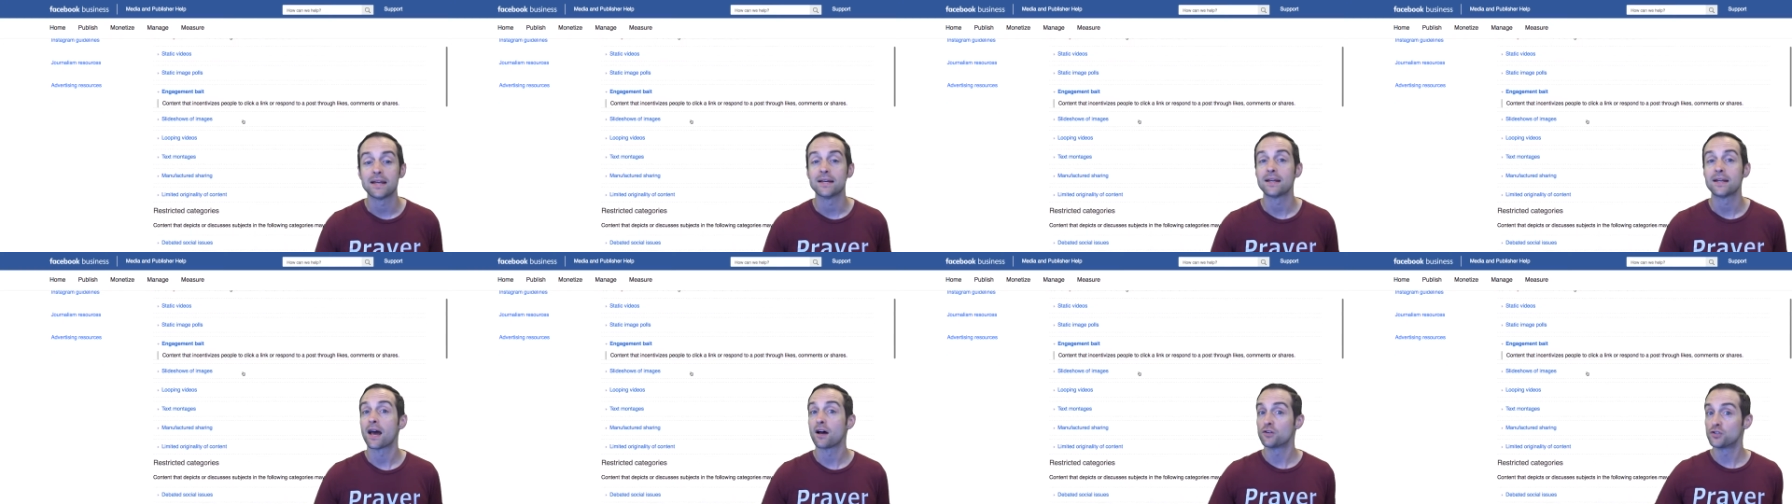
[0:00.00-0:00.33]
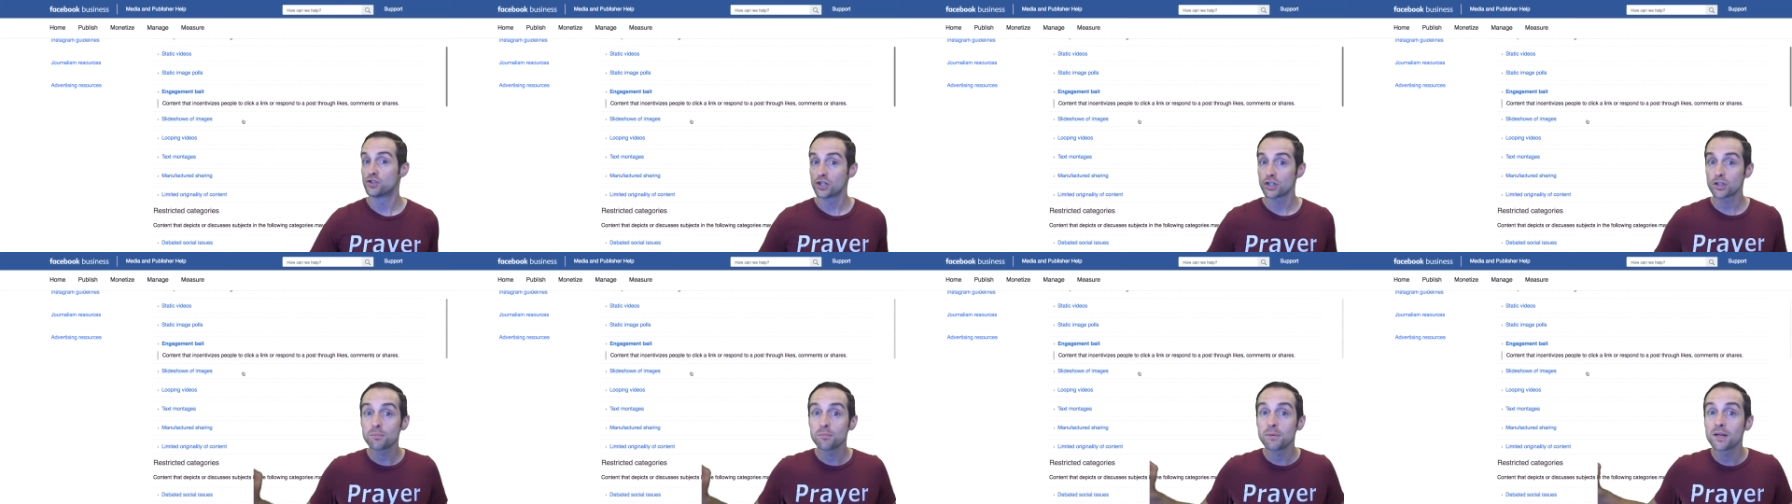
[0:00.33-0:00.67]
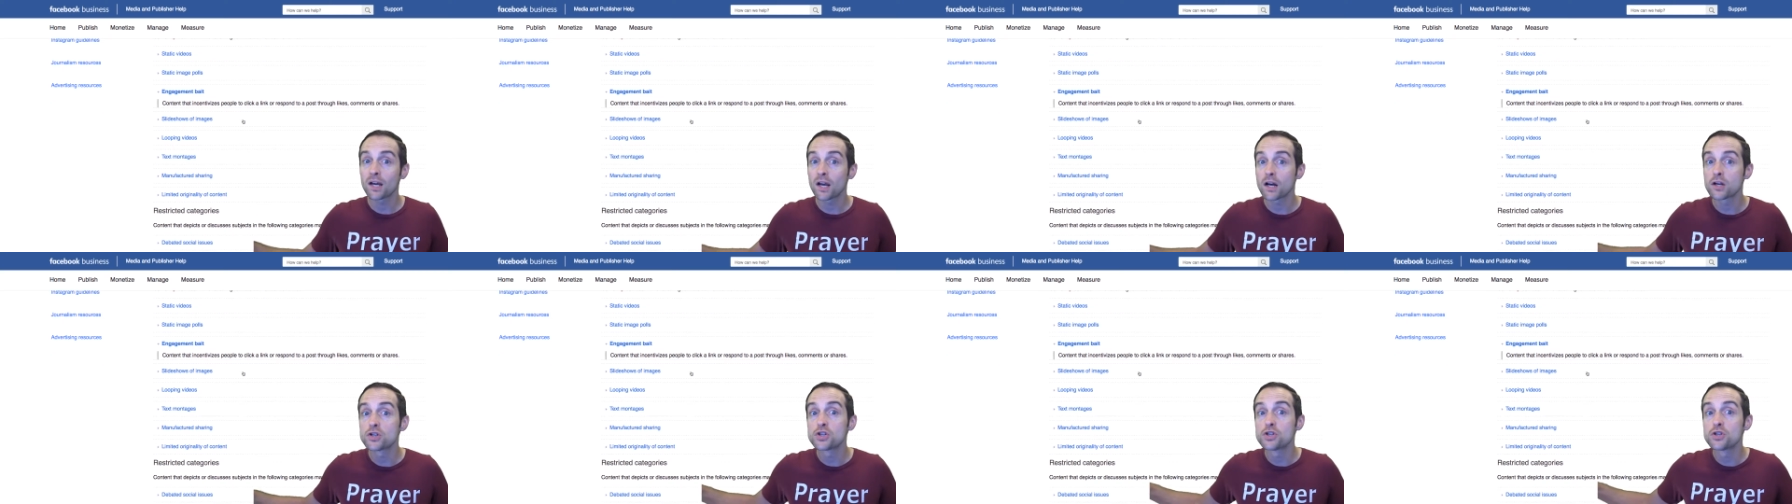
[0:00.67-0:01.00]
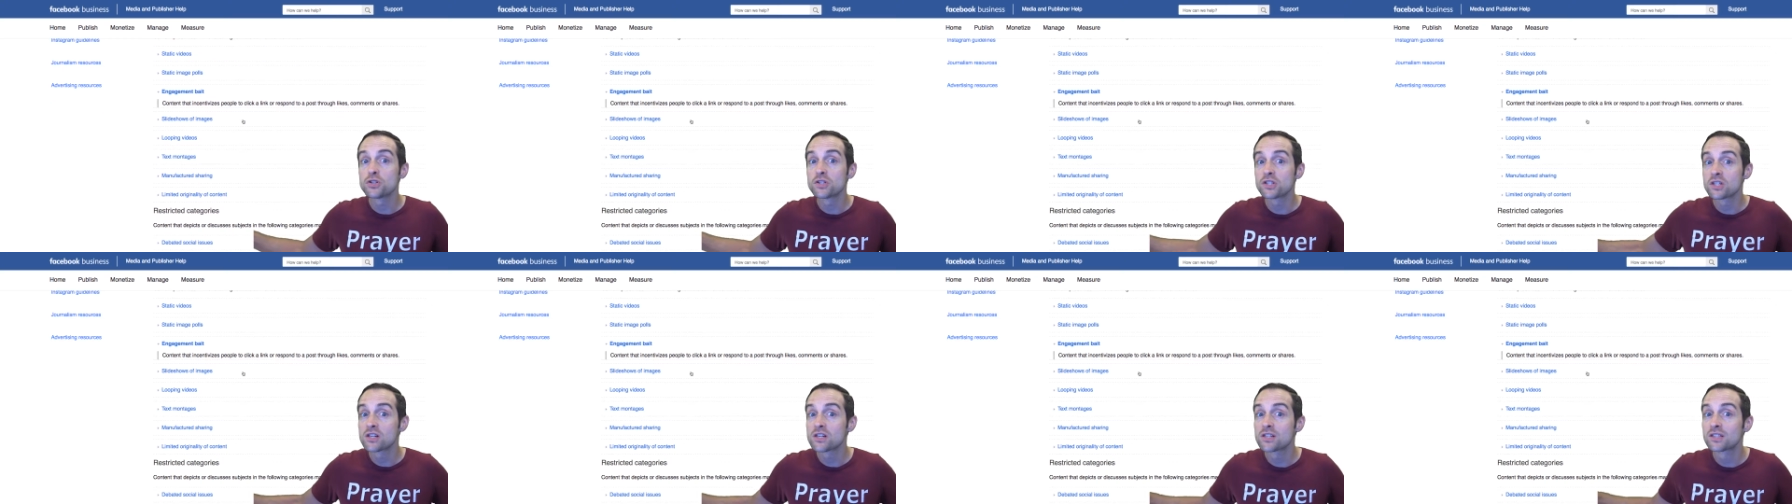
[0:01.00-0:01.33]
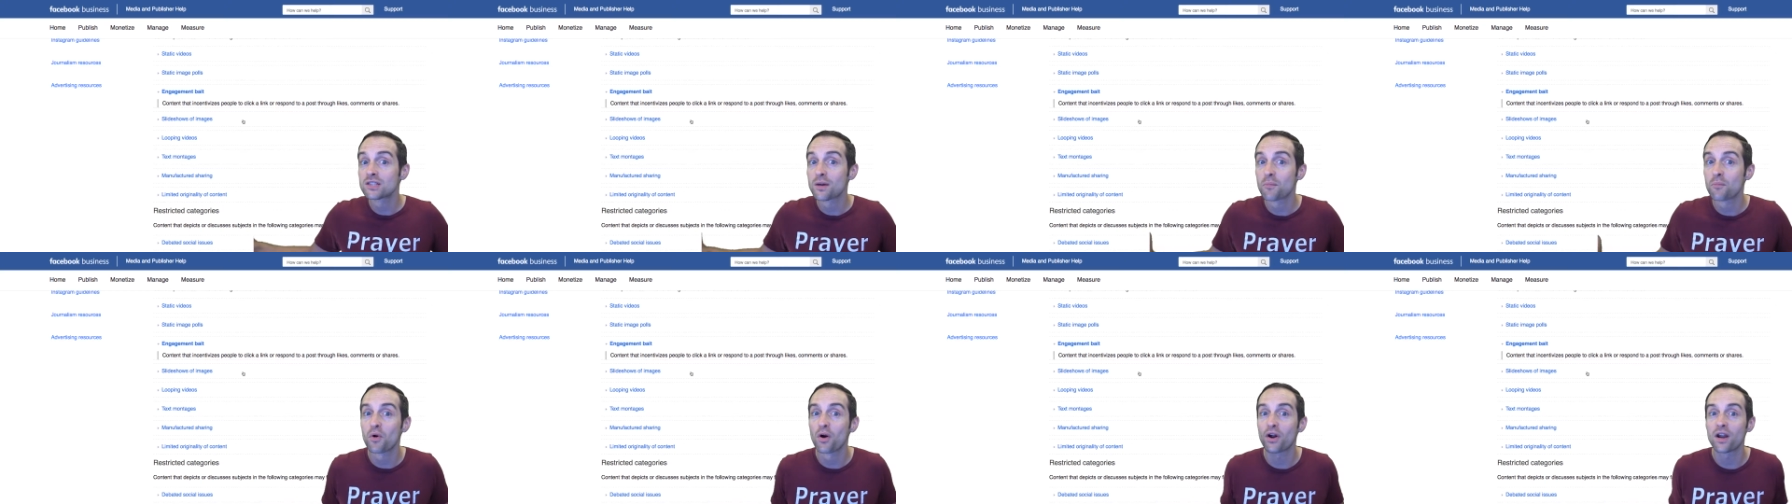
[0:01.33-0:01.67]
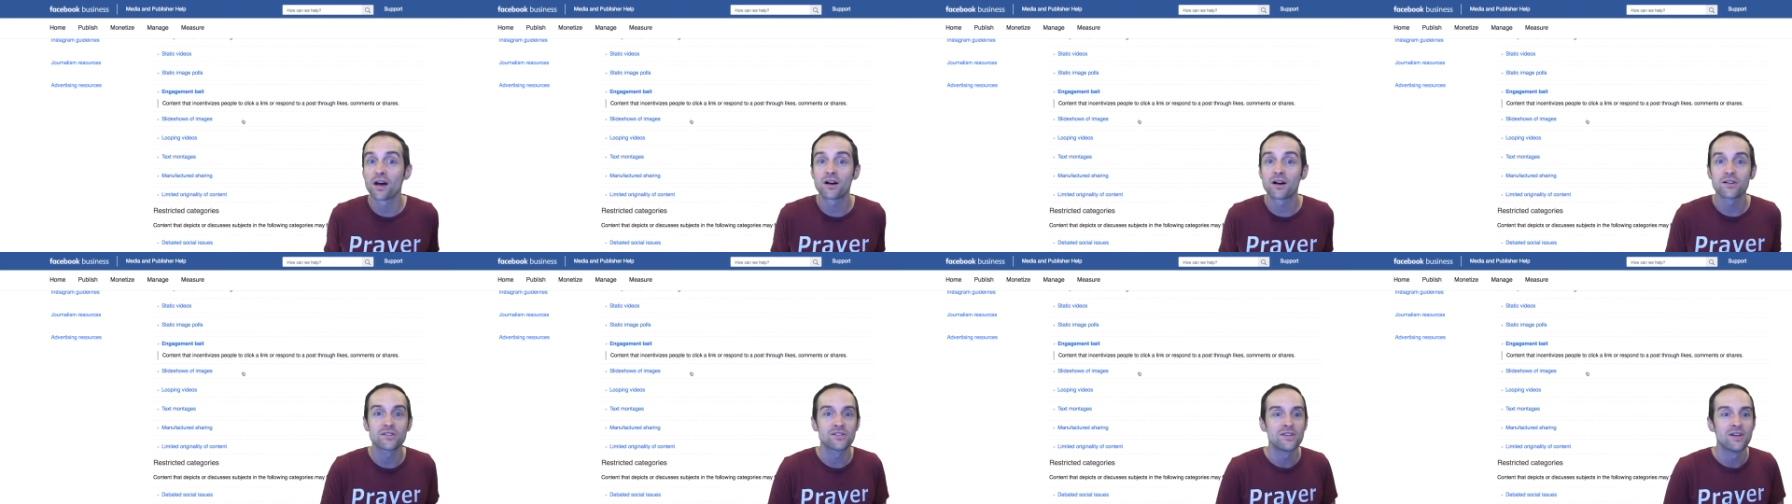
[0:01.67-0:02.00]
Now, just because you see someone
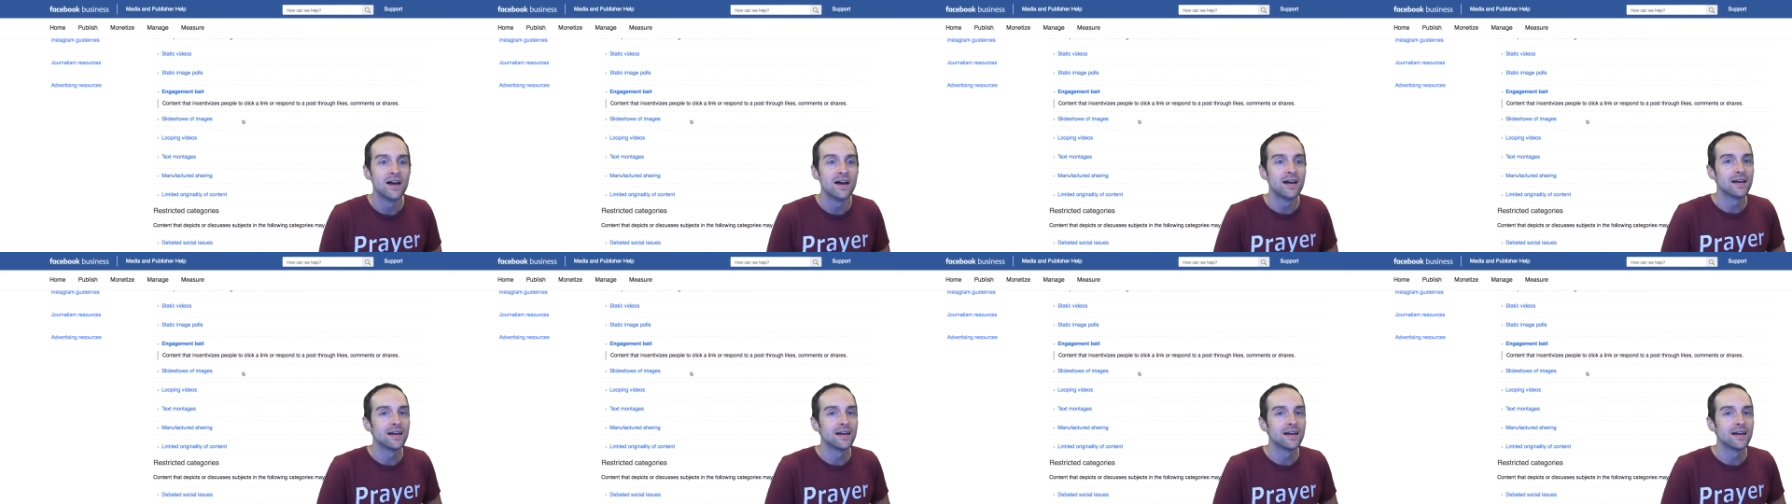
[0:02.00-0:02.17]
else